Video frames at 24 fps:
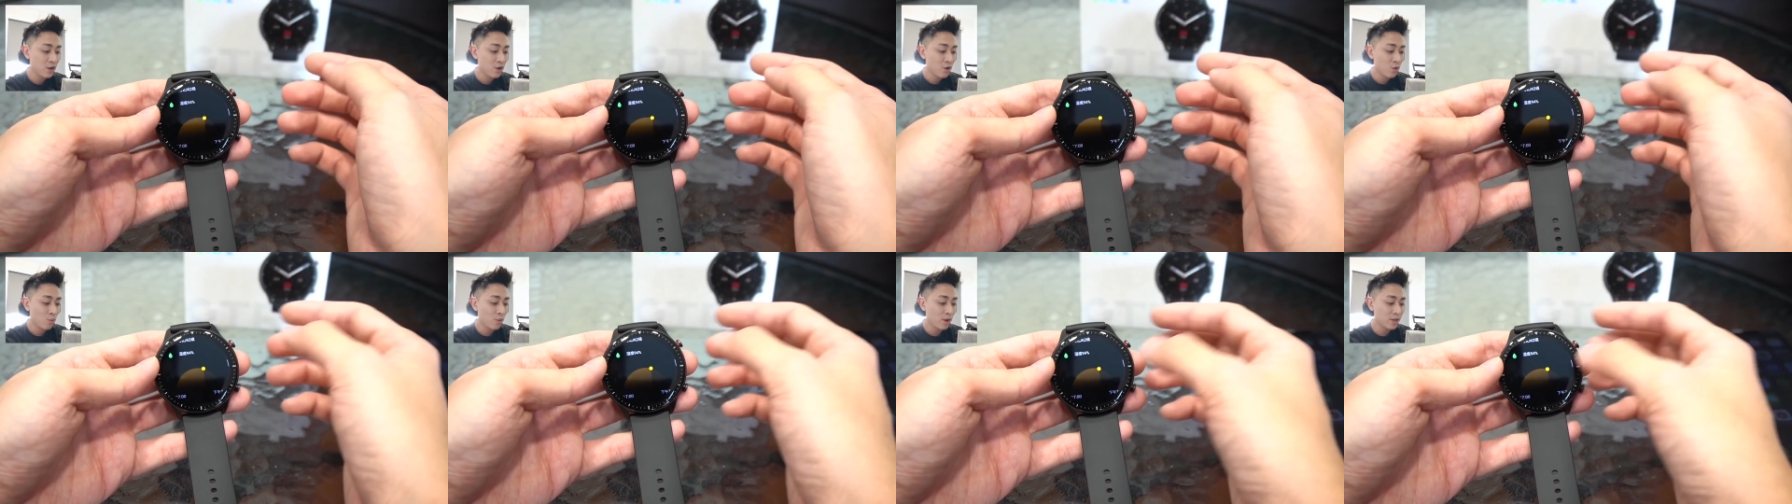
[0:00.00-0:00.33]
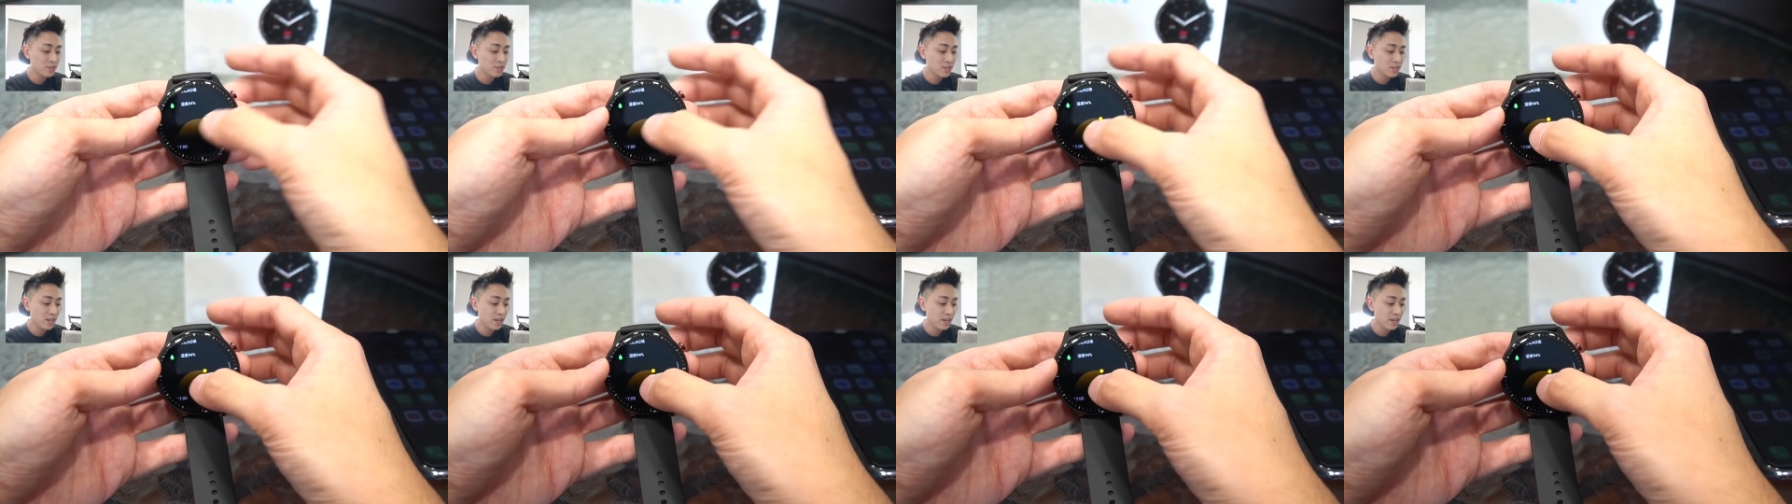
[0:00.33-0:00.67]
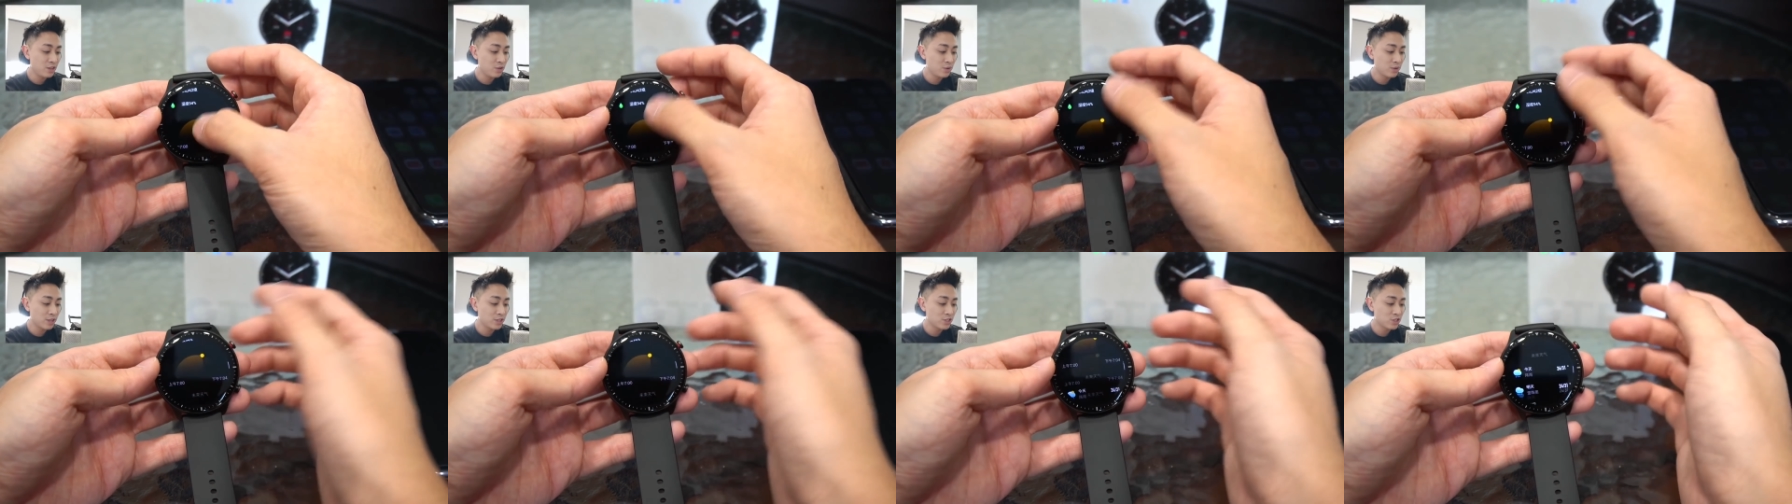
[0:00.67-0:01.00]
Once again,
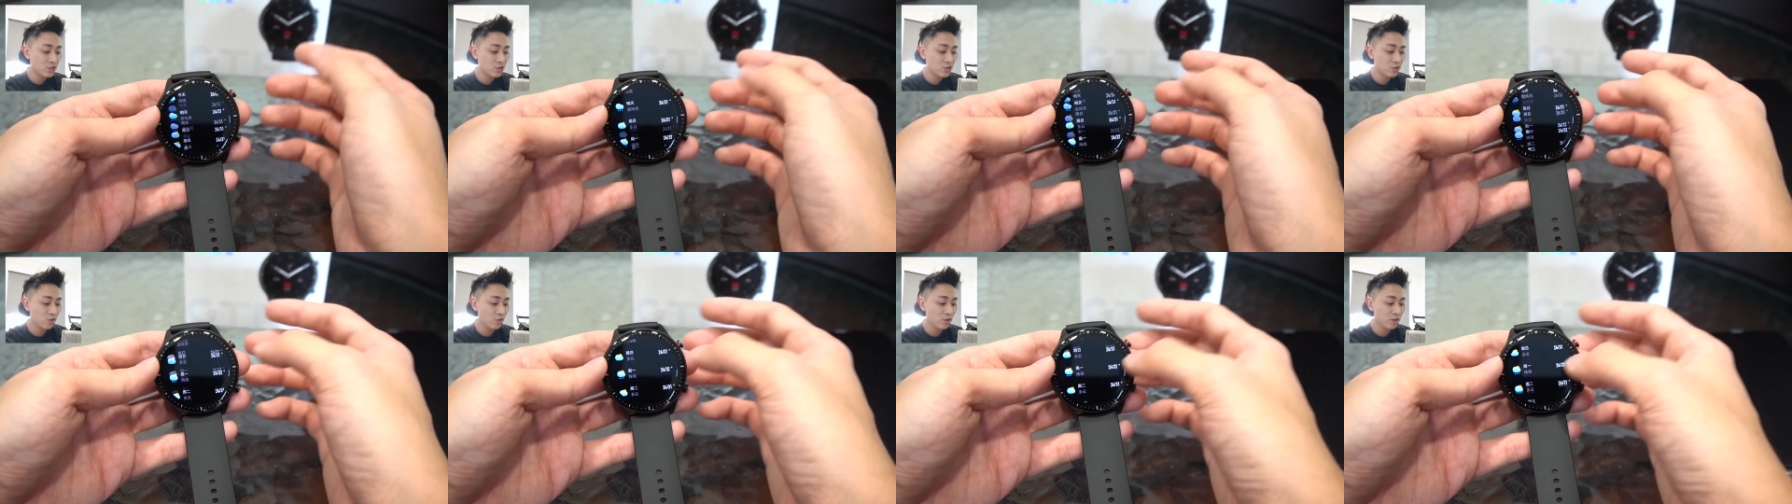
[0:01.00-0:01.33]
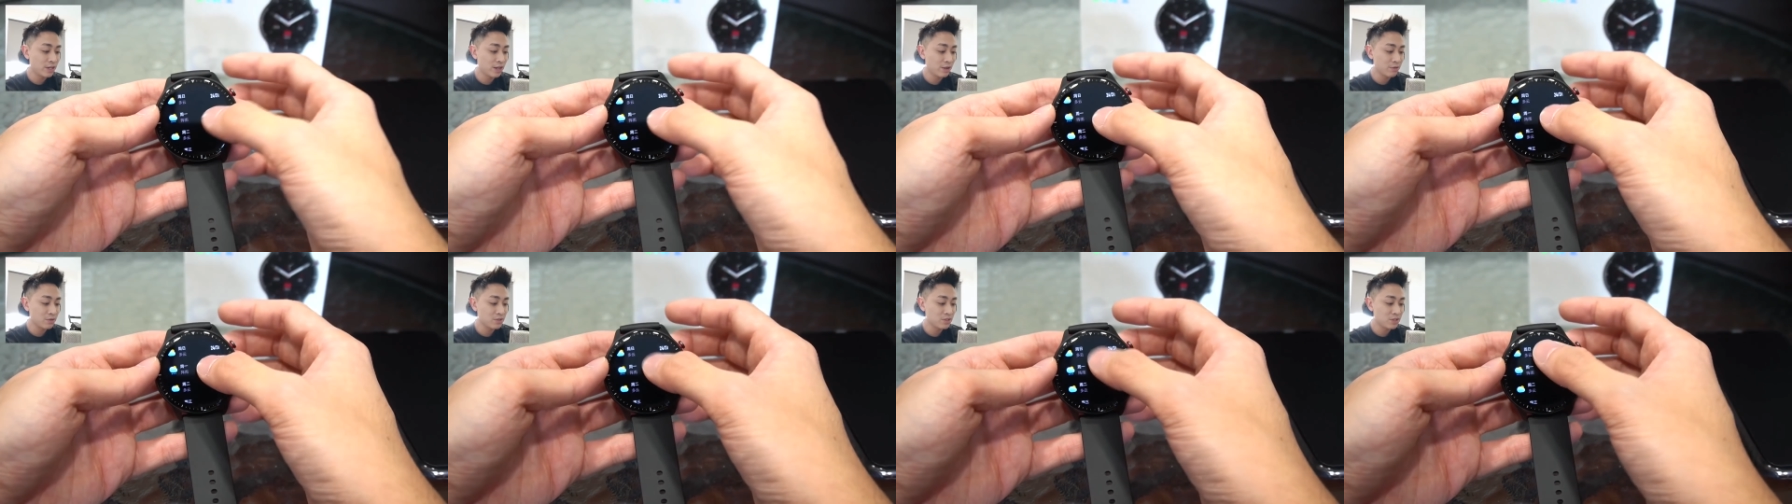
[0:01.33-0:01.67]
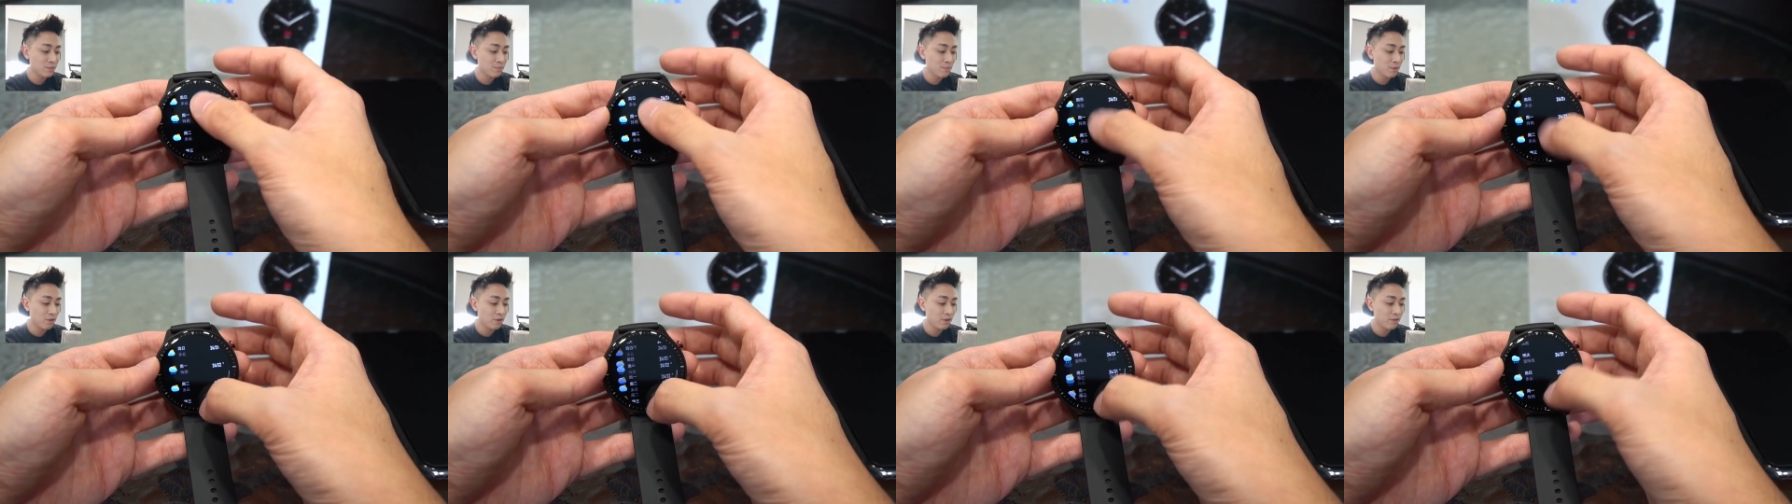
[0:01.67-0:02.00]
you can scroll down to see
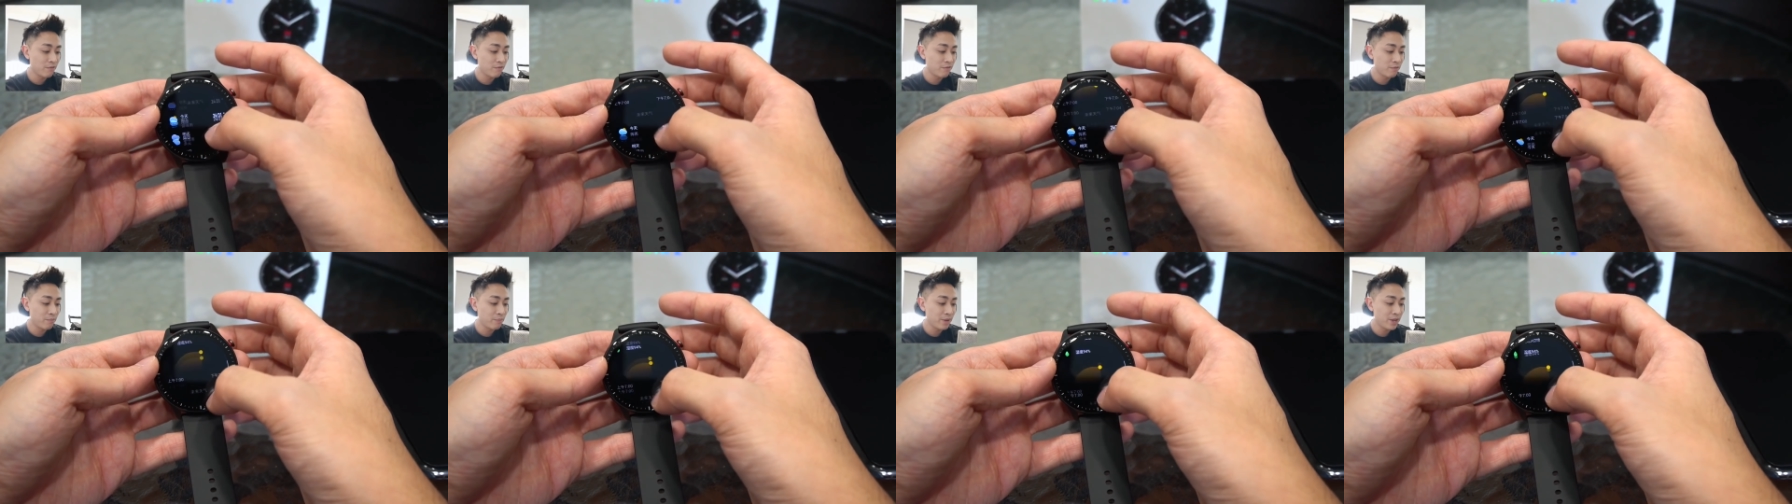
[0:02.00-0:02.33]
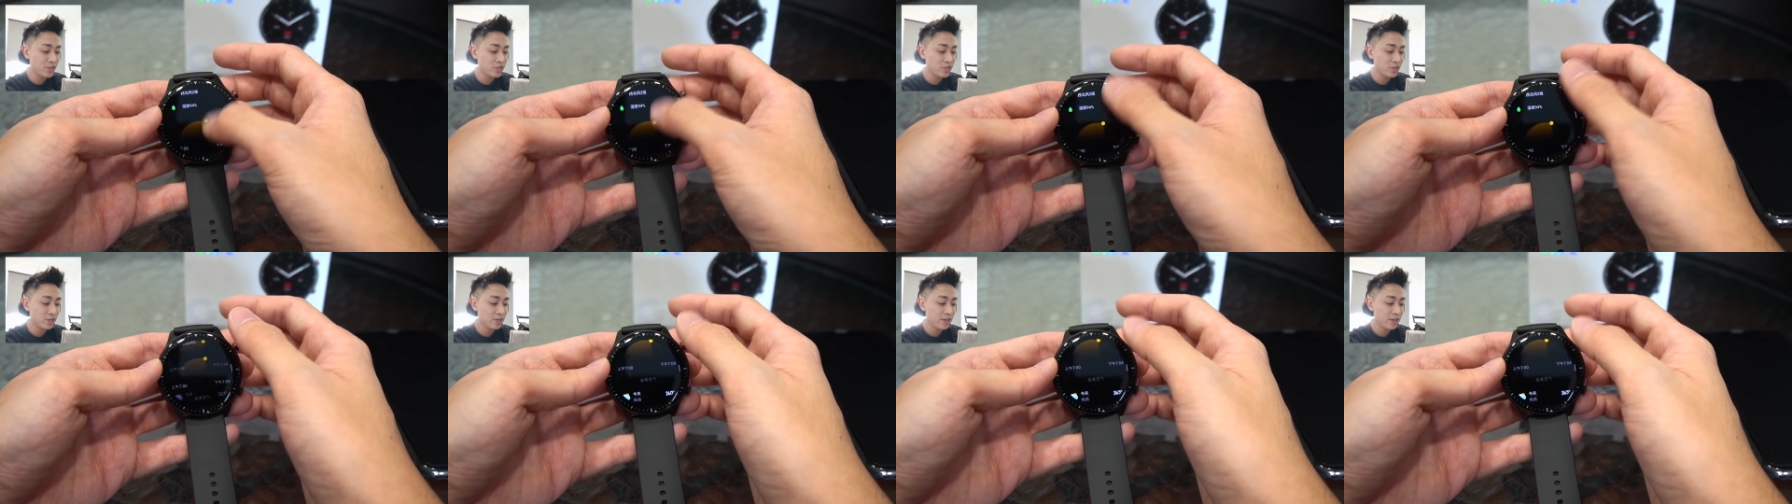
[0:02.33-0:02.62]
more information,